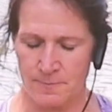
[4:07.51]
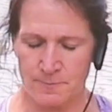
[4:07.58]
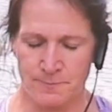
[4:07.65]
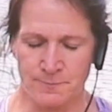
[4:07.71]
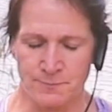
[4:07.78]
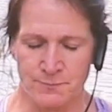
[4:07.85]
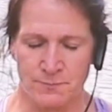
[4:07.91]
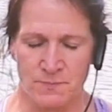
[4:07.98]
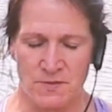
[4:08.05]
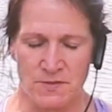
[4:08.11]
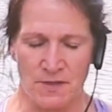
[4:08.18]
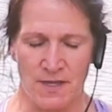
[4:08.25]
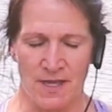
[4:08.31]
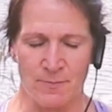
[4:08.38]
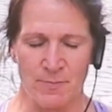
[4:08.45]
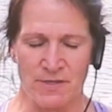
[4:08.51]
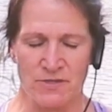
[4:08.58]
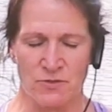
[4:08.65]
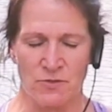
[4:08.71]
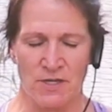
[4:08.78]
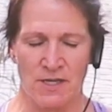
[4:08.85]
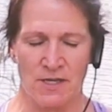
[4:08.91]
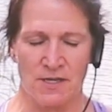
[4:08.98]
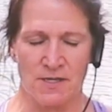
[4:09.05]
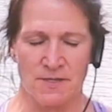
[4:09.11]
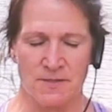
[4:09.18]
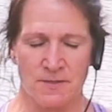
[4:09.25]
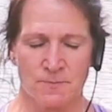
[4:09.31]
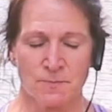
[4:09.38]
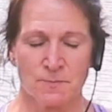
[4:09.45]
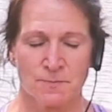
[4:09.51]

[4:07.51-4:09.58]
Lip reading: So again, Bhastrika is,